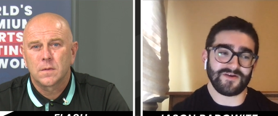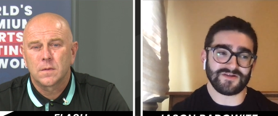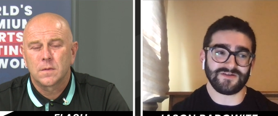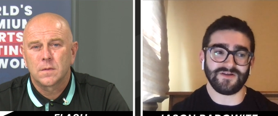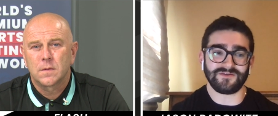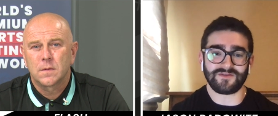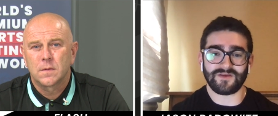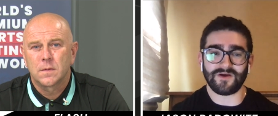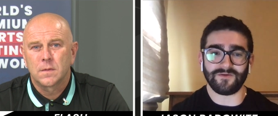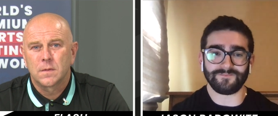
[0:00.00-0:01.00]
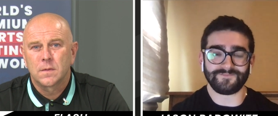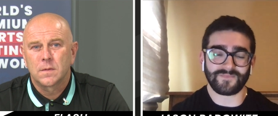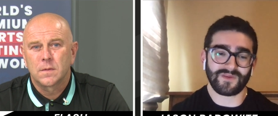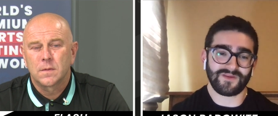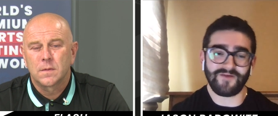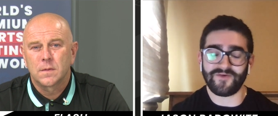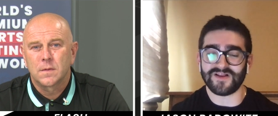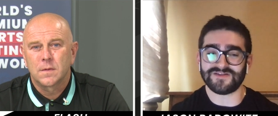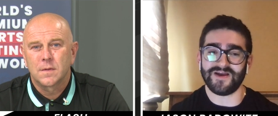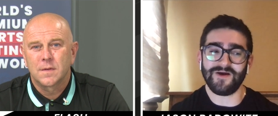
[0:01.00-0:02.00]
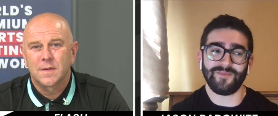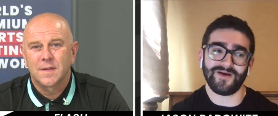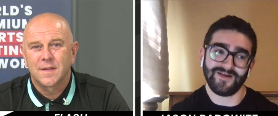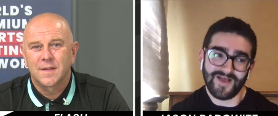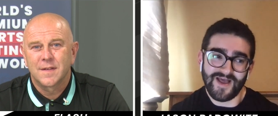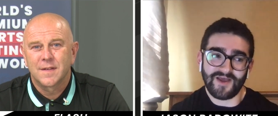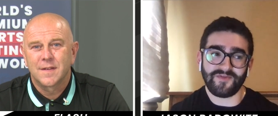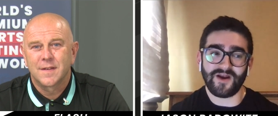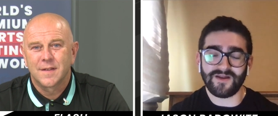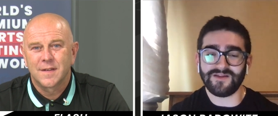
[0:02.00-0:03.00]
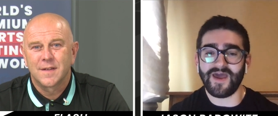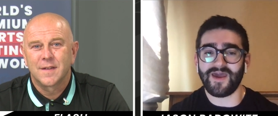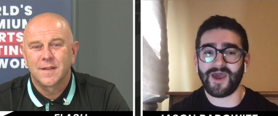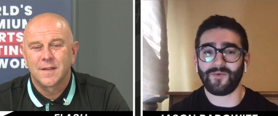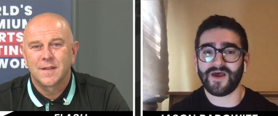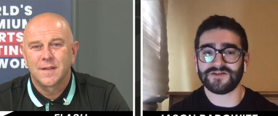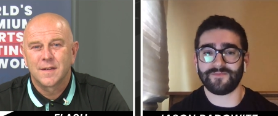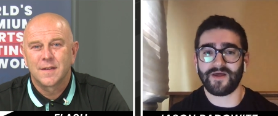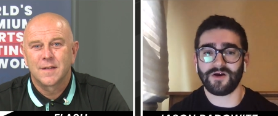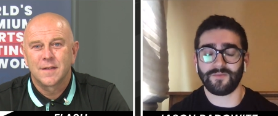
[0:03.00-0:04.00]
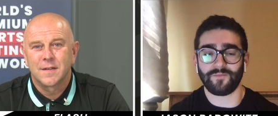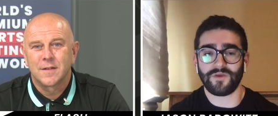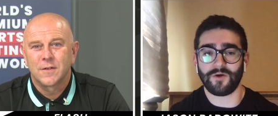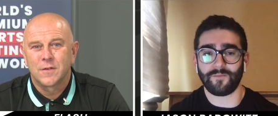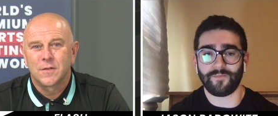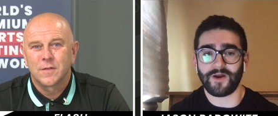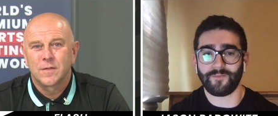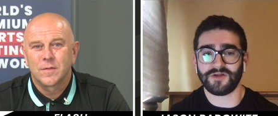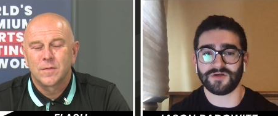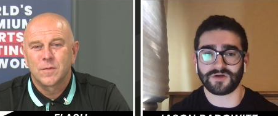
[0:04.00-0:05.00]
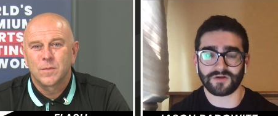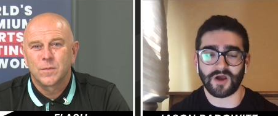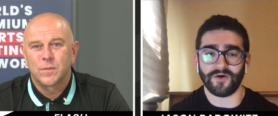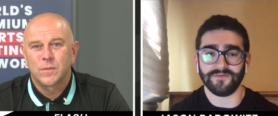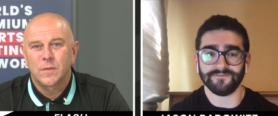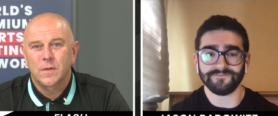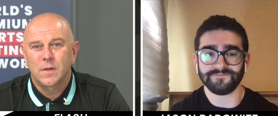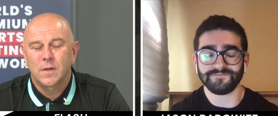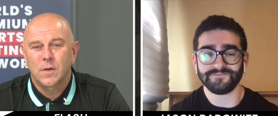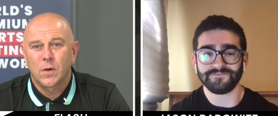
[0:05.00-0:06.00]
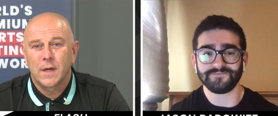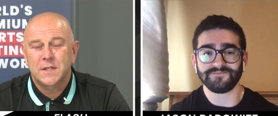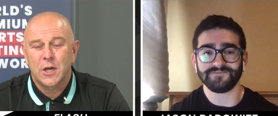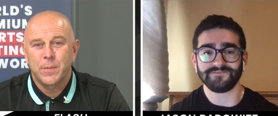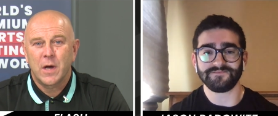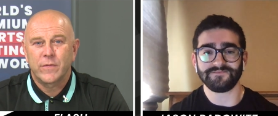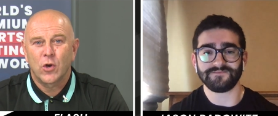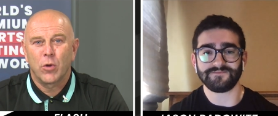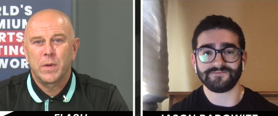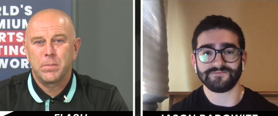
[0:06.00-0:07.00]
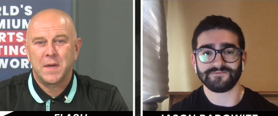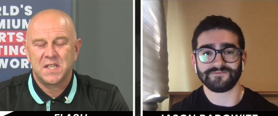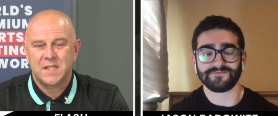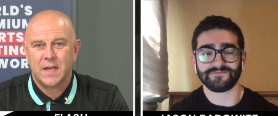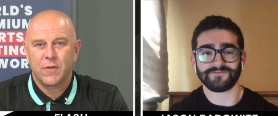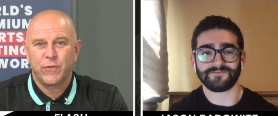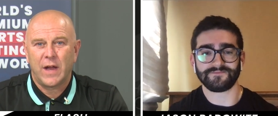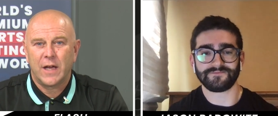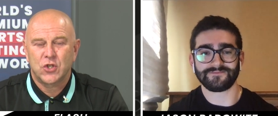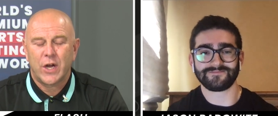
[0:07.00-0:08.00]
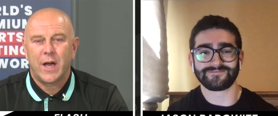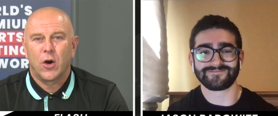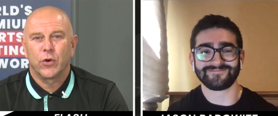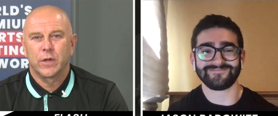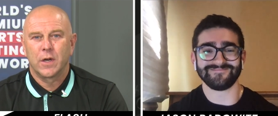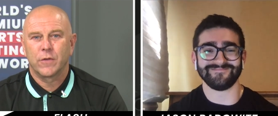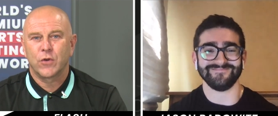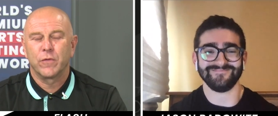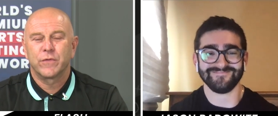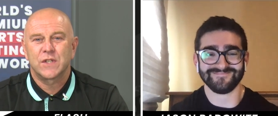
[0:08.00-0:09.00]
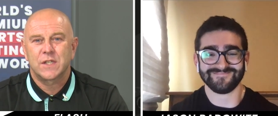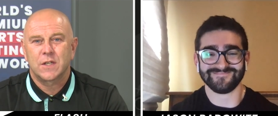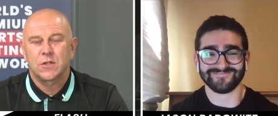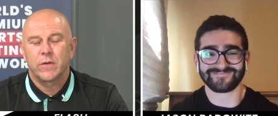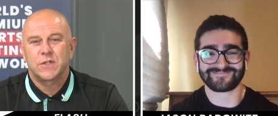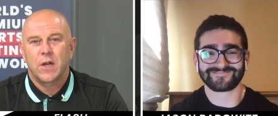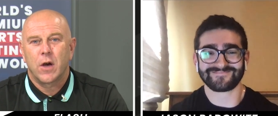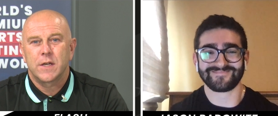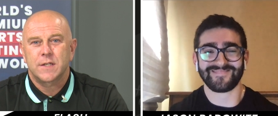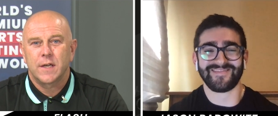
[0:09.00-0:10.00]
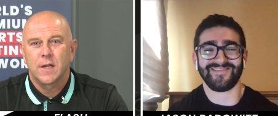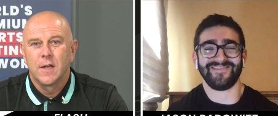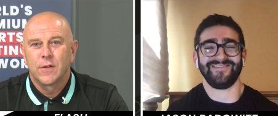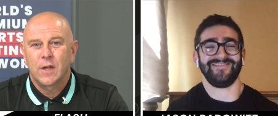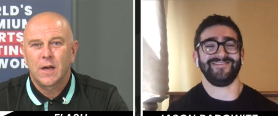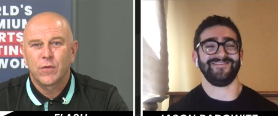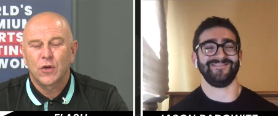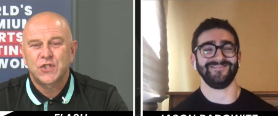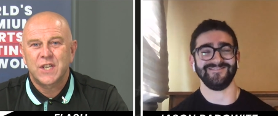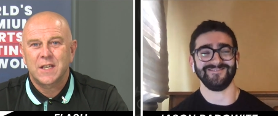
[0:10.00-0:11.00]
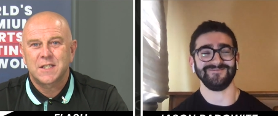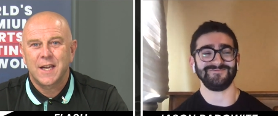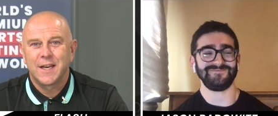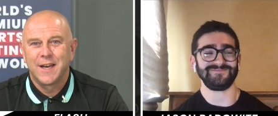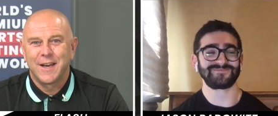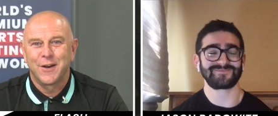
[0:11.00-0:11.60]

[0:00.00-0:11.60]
Speaker 1: there's a little difference there. But at the end of the day, Hanwha has a better pitcher going.
Speaker 2: Well, let's hope I haven't got me Mystic Flash hat on and I've gone for, because obviously I said that I've lost 16 in a